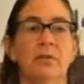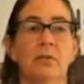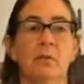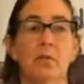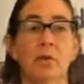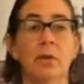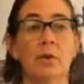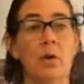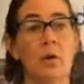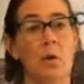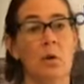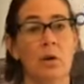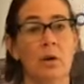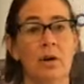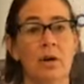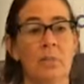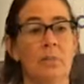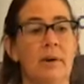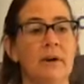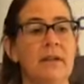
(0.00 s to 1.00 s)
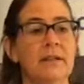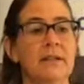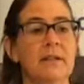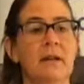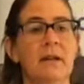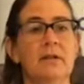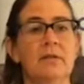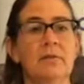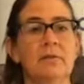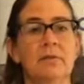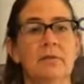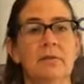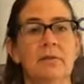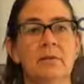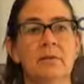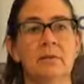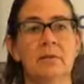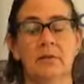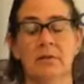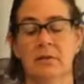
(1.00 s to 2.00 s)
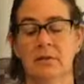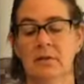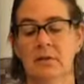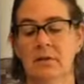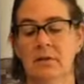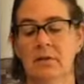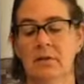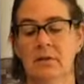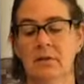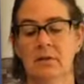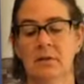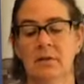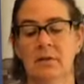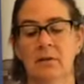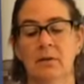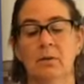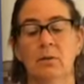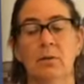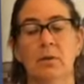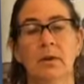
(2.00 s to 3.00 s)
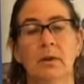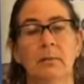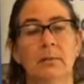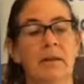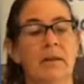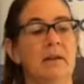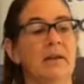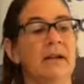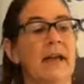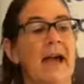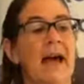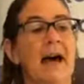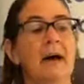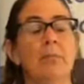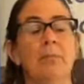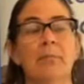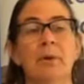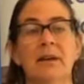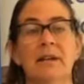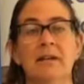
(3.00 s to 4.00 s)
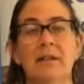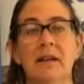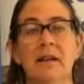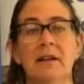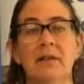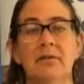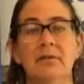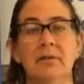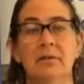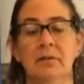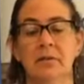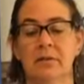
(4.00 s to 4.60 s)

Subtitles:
Will cork break down? Will a metal cap break down?